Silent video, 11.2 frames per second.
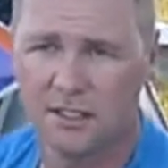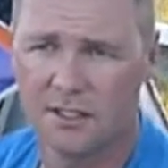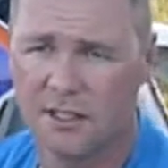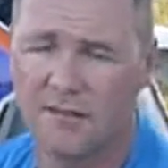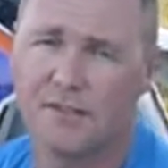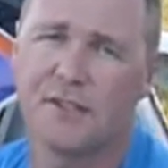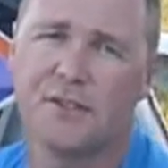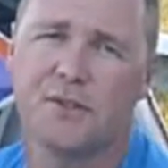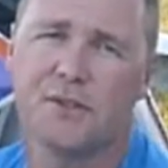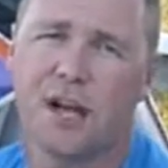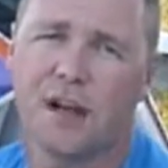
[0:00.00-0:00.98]
soft is
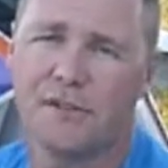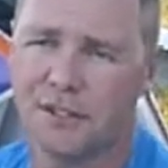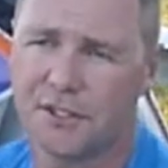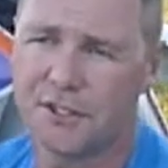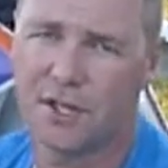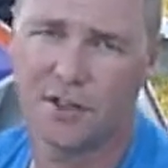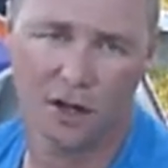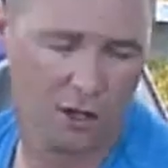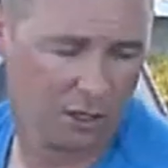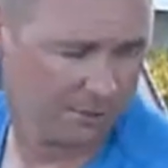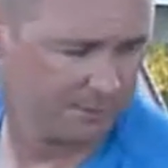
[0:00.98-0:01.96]
too soft, let's try the
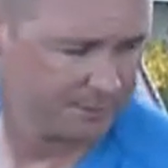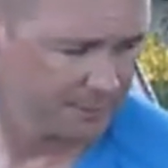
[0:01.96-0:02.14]
hard.